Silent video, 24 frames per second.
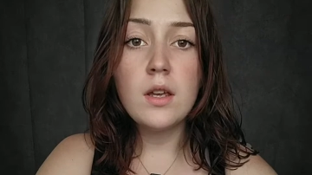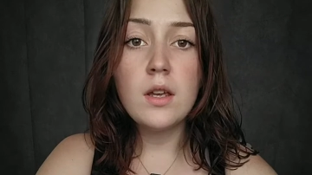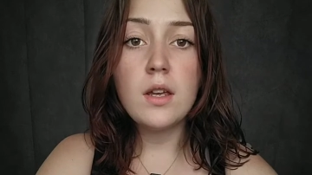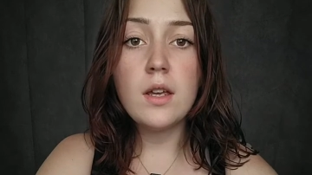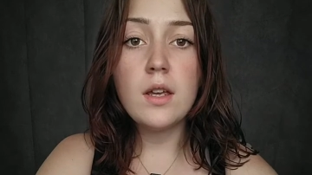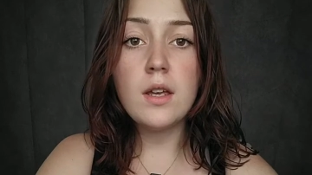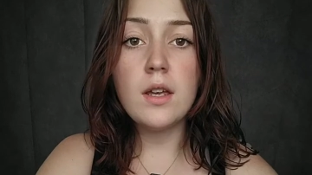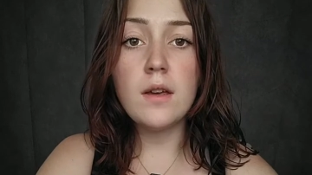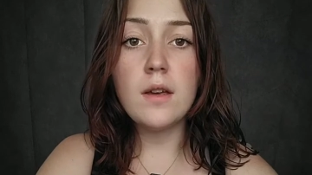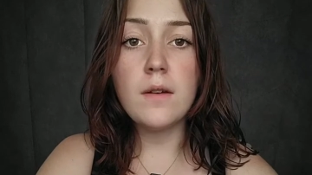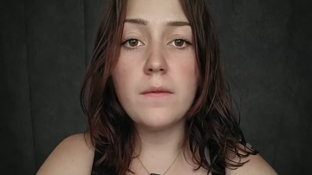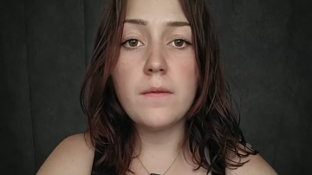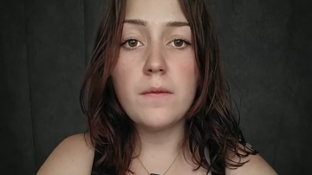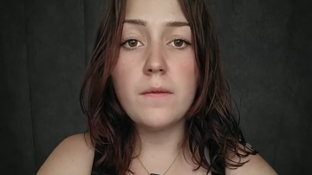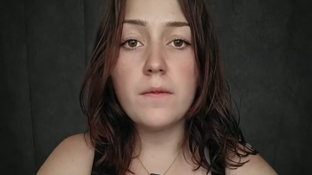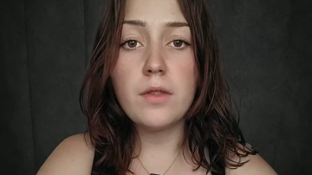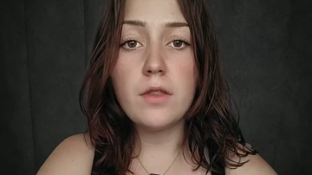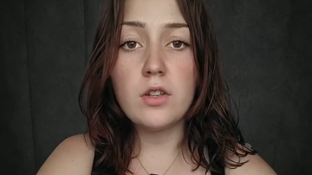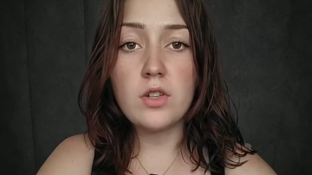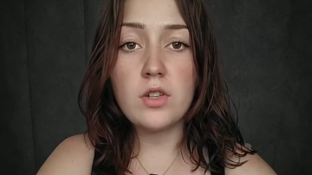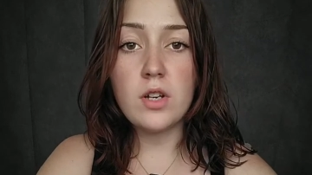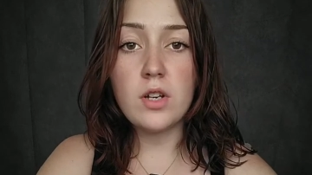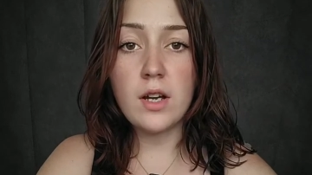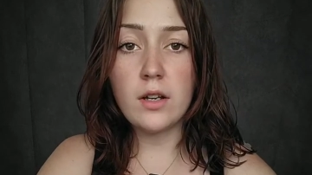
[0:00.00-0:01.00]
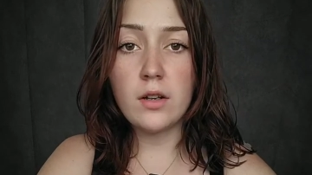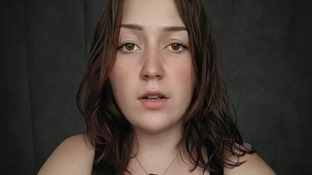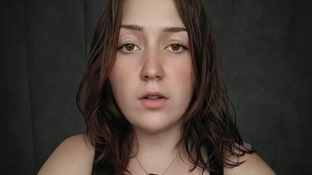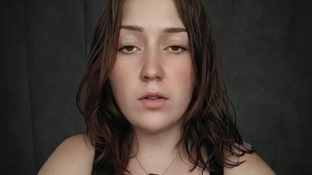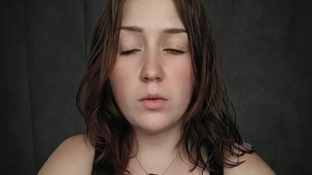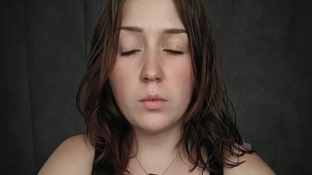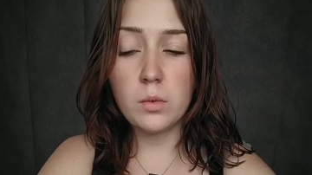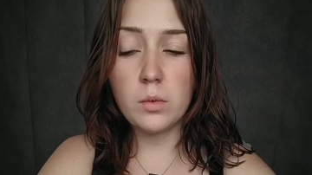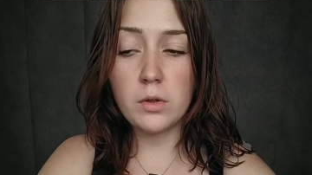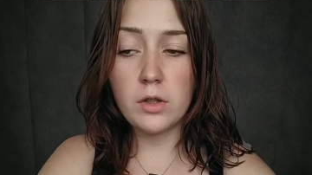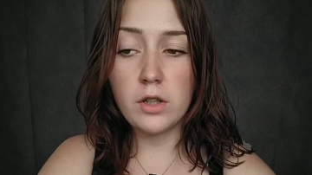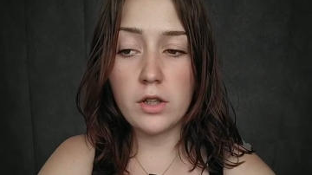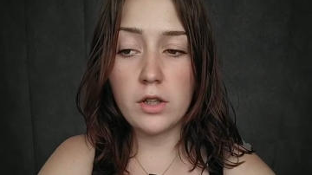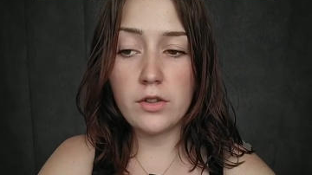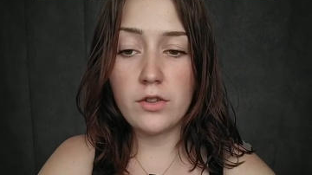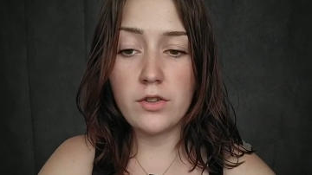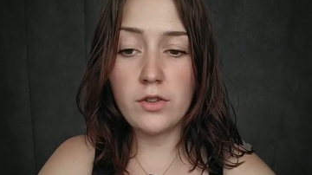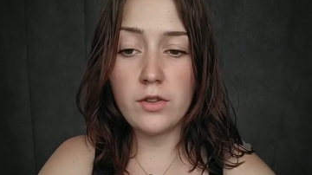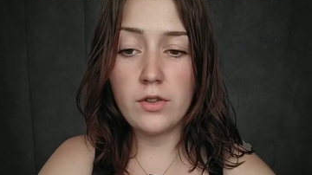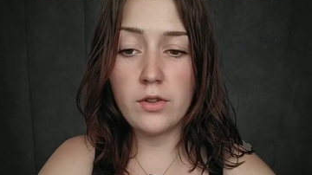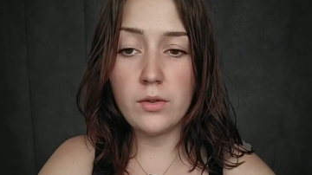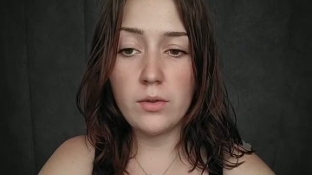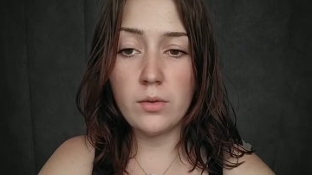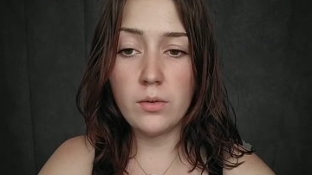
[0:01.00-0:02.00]
if the child were
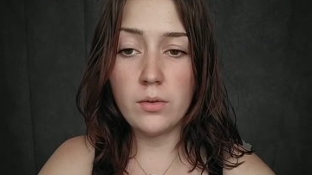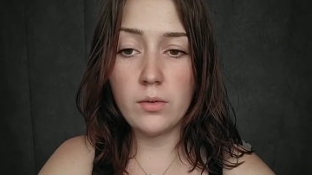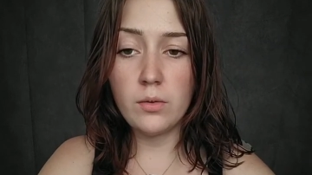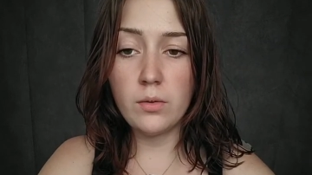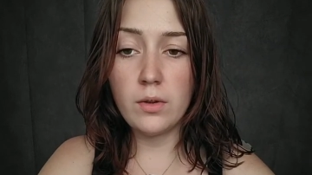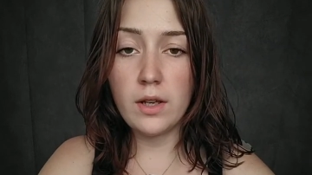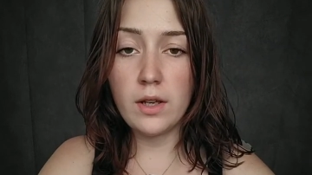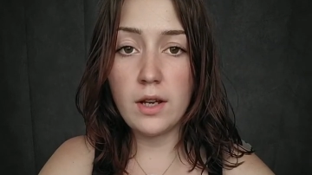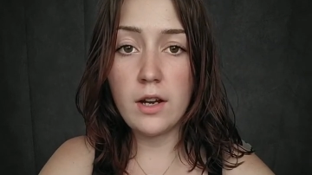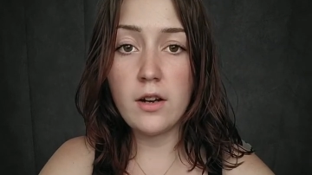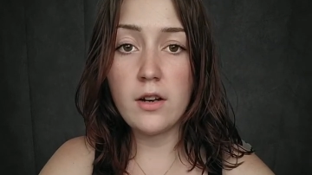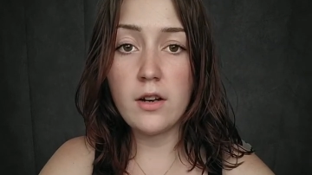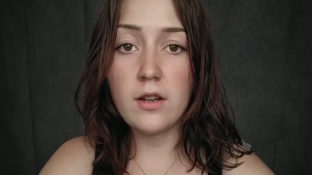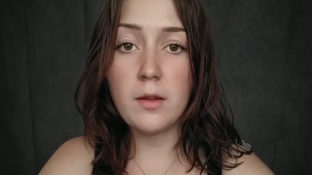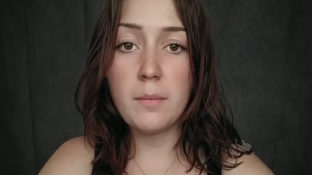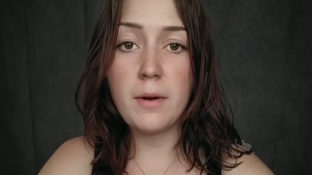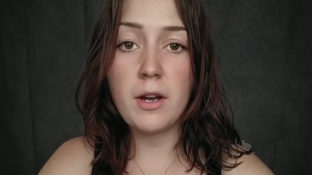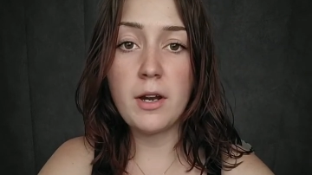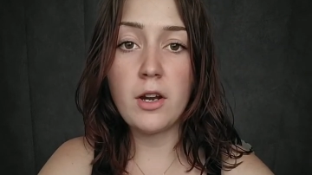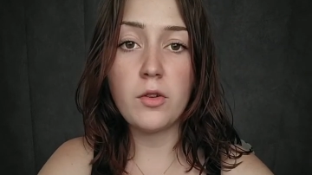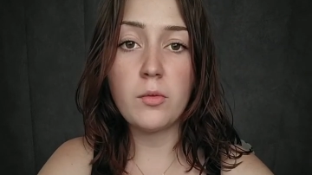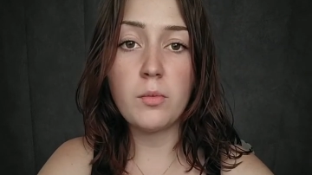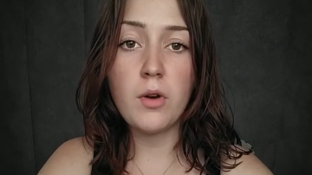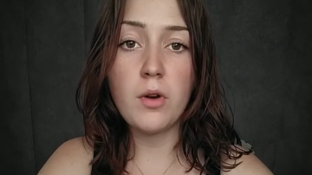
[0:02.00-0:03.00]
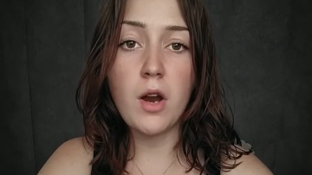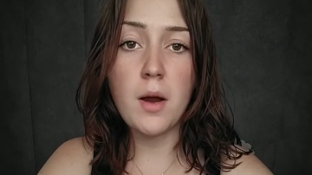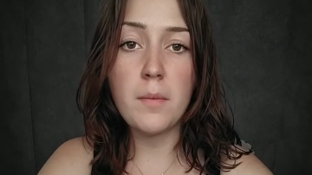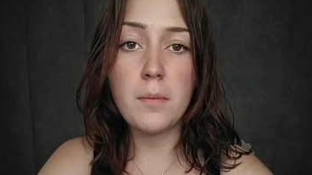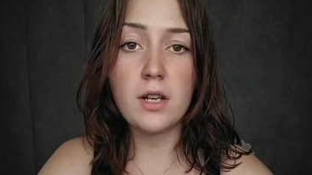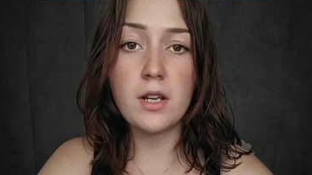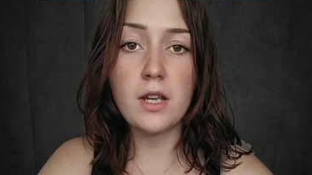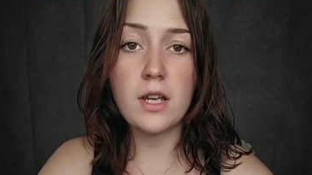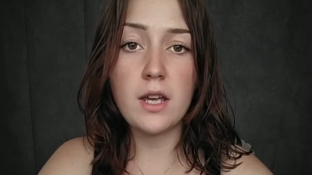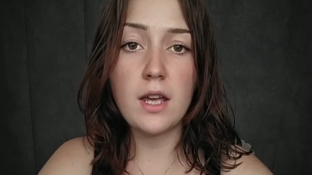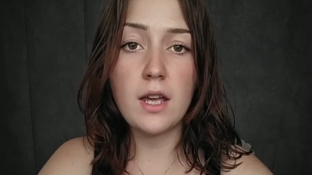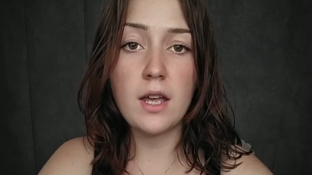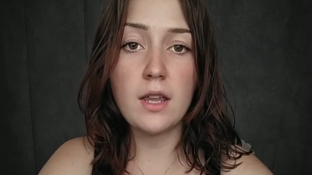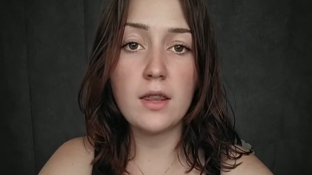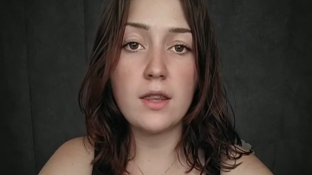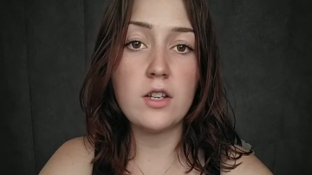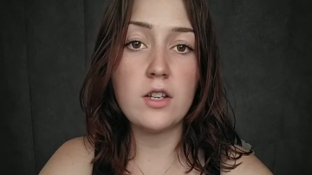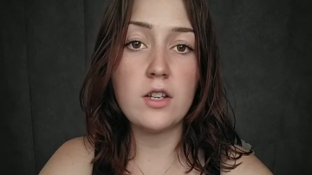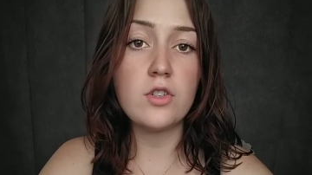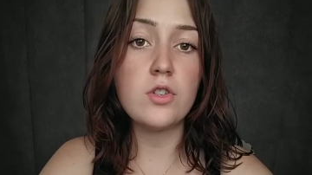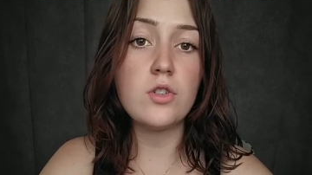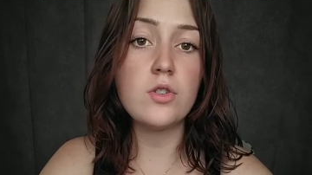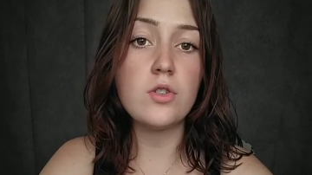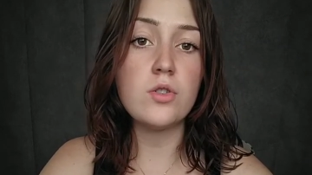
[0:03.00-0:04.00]
to inherit the parent's property and
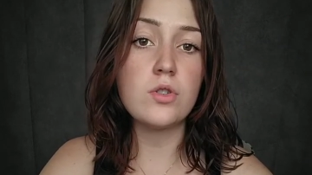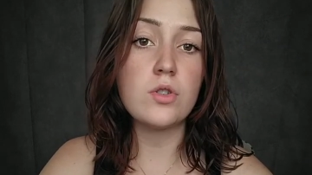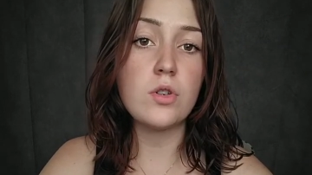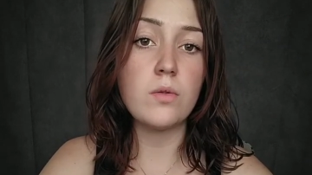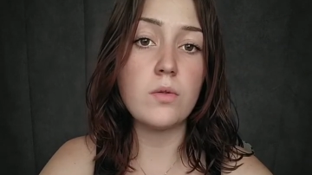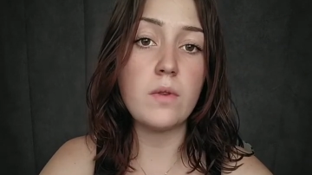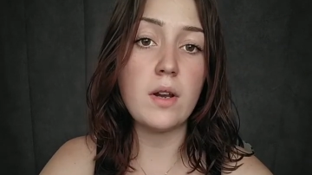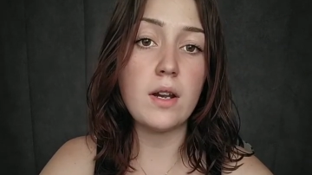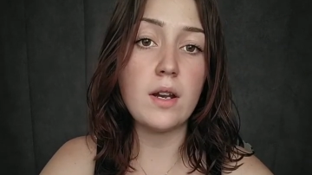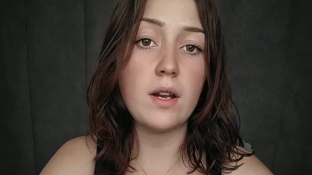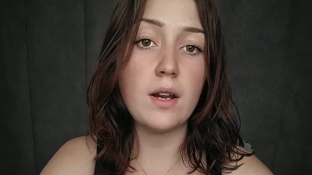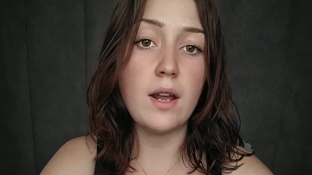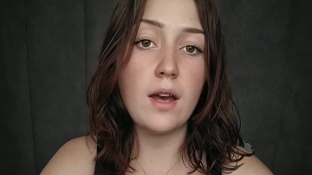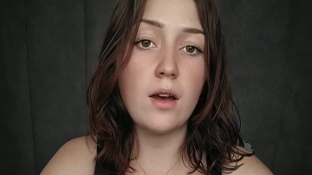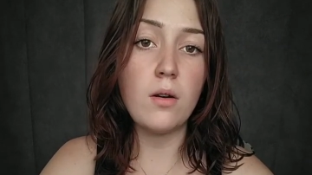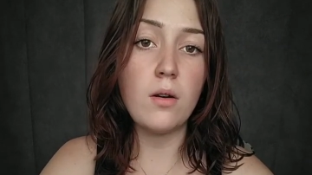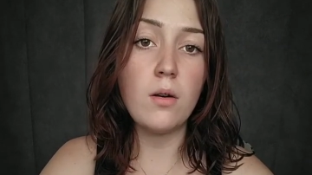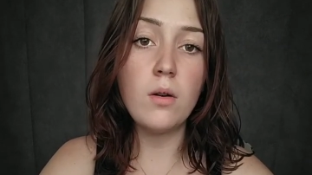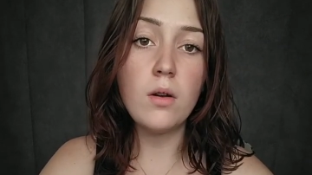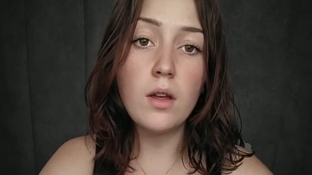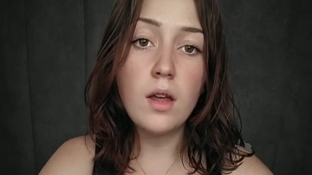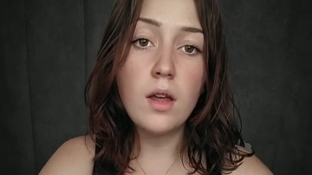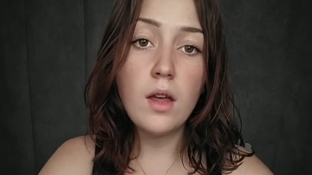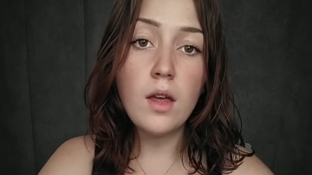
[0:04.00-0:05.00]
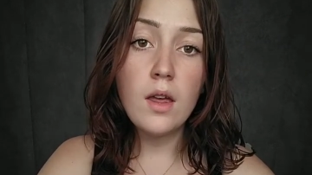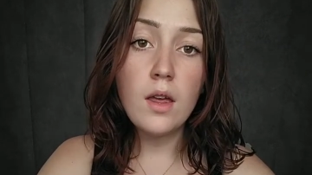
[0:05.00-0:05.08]
then choose to rent it out,